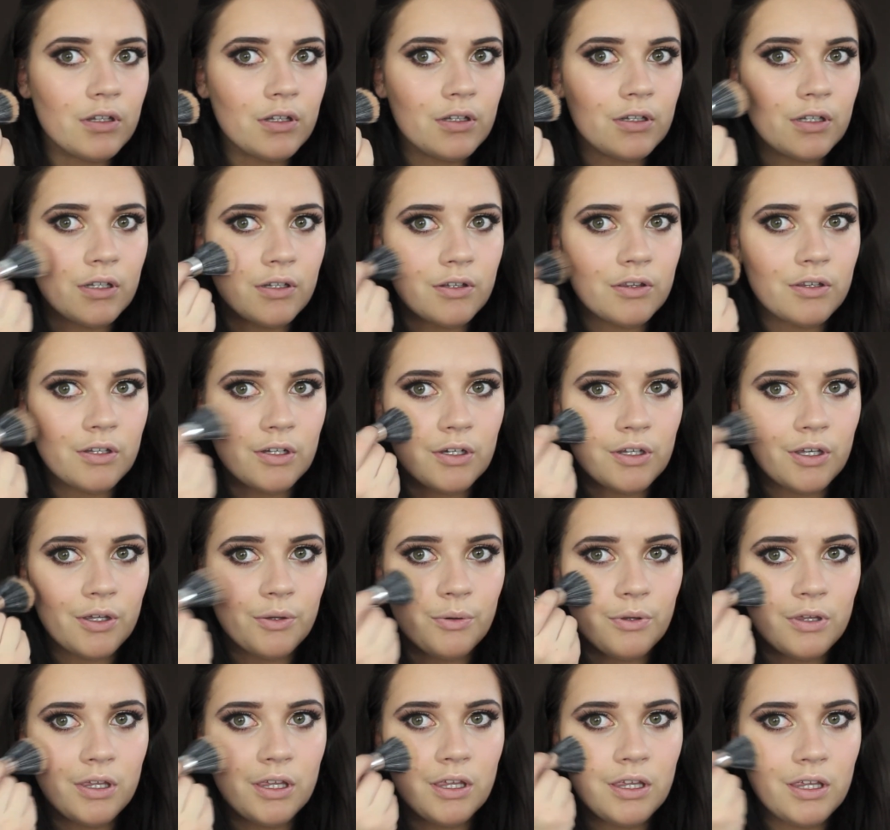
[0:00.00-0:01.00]
and that's gonna
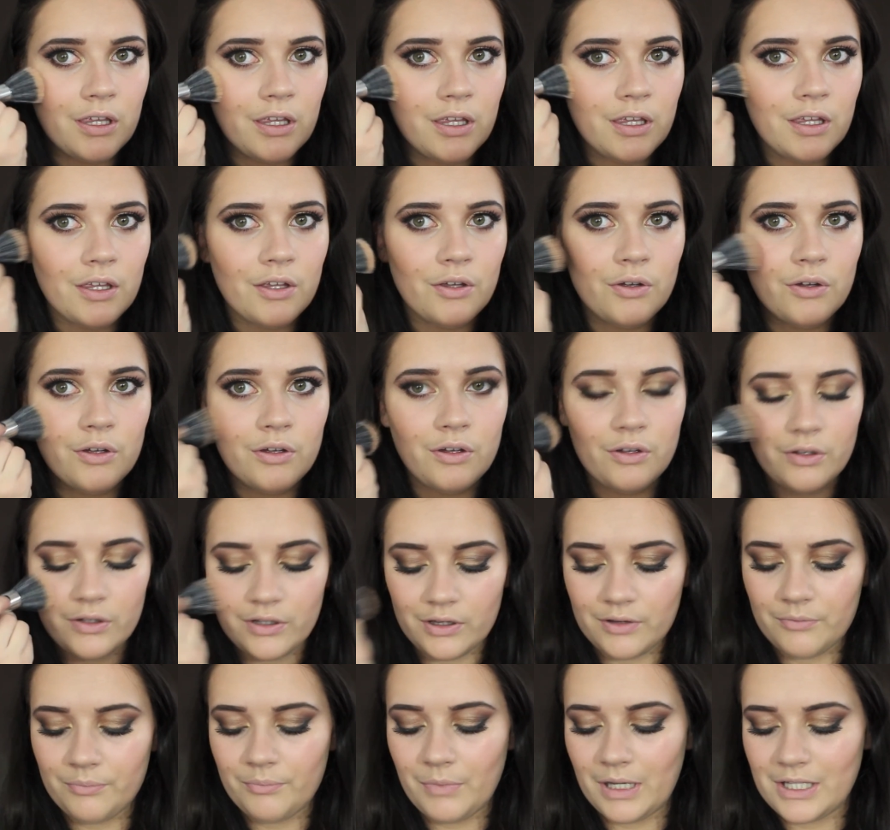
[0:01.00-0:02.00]
go
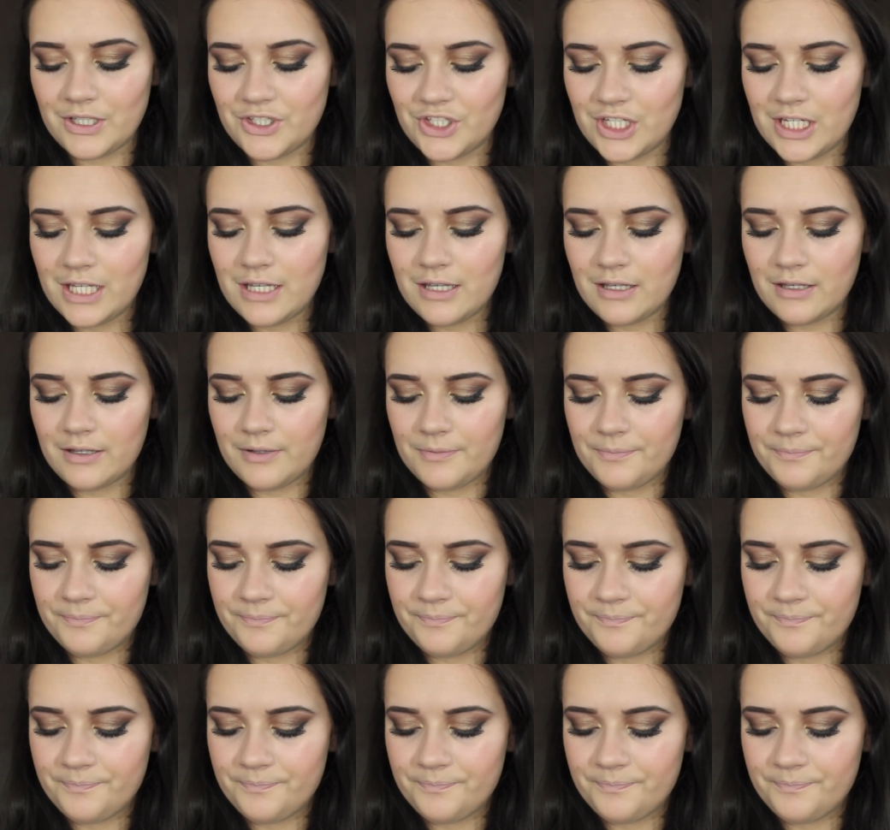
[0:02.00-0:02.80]
on my cheek